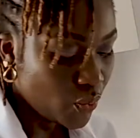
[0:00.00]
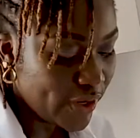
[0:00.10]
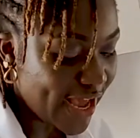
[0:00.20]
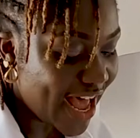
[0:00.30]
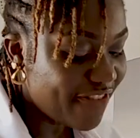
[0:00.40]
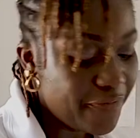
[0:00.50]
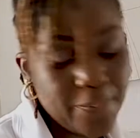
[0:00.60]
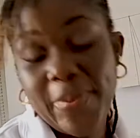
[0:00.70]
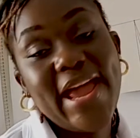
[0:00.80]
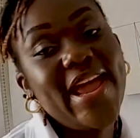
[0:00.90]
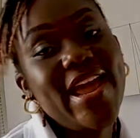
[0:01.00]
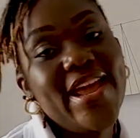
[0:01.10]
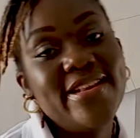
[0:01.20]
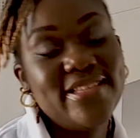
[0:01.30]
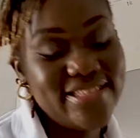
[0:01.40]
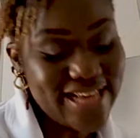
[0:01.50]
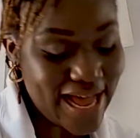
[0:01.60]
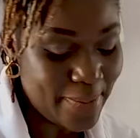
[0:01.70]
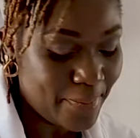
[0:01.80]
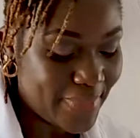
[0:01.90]
We have pens
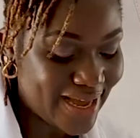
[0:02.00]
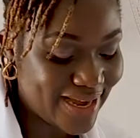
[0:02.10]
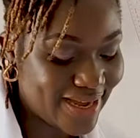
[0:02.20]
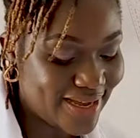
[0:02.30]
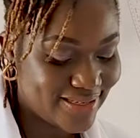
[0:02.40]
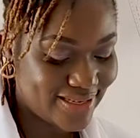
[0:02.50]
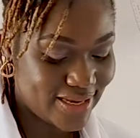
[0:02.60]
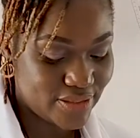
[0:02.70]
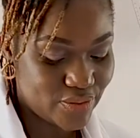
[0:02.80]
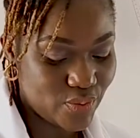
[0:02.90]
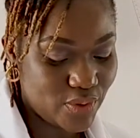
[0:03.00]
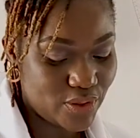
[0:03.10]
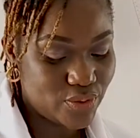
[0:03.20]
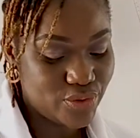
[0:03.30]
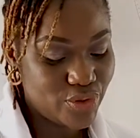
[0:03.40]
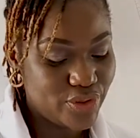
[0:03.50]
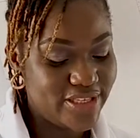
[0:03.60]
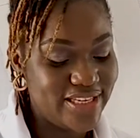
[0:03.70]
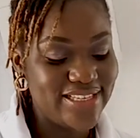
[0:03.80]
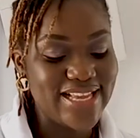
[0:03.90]
and markers as well. So
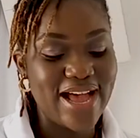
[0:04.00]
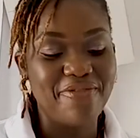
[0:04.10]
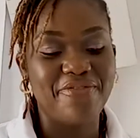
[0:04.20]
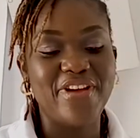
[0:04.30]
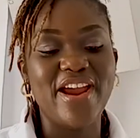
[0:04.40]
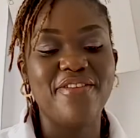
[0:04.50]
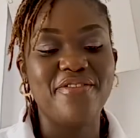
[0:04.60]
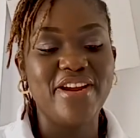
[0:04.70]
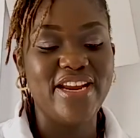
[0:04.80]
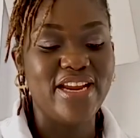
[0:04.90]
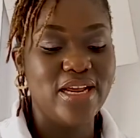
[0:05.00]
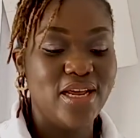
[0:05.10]
these are very